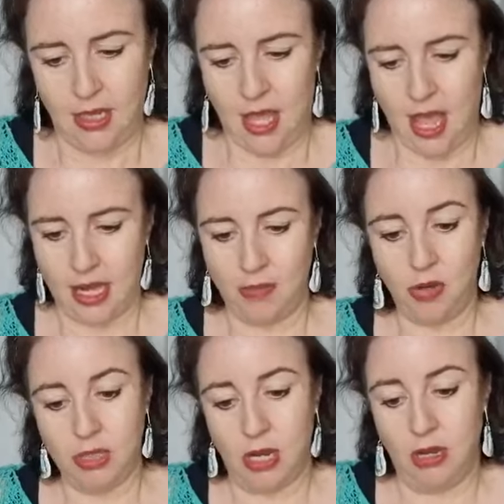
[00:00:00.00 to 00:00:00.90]
And I'm
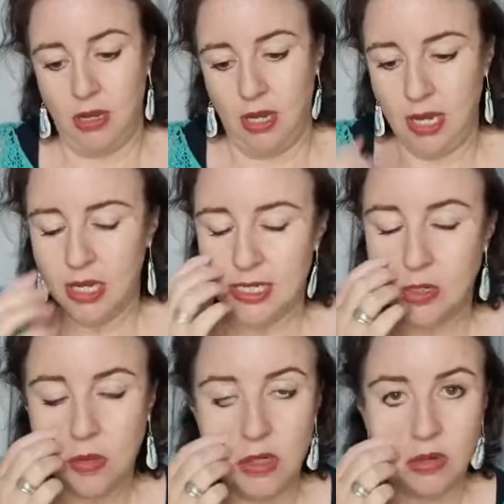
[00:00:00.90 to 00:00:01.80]
also
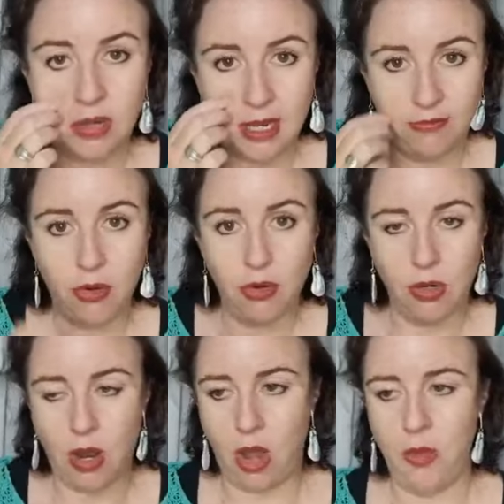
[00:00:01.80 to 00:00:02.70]
still looking for
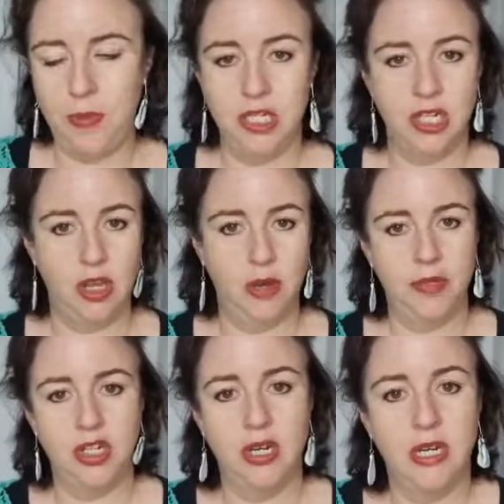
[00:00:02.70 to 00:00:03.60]
or open to the
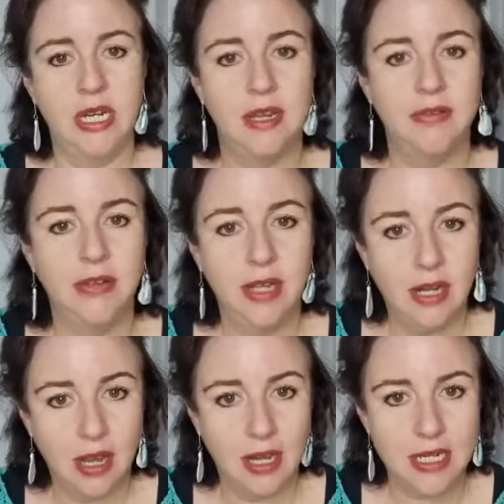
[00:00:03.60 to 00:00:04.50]
opportunity of
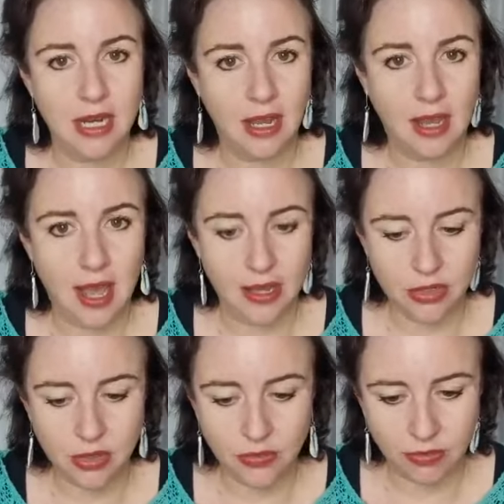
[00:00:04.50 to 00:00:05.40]
lighting a
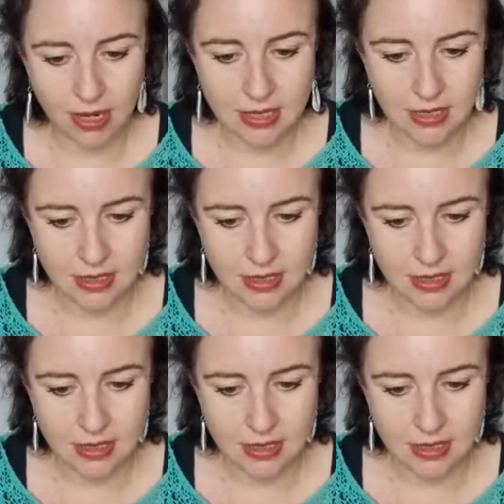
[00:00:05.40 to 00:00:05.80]
candle for us at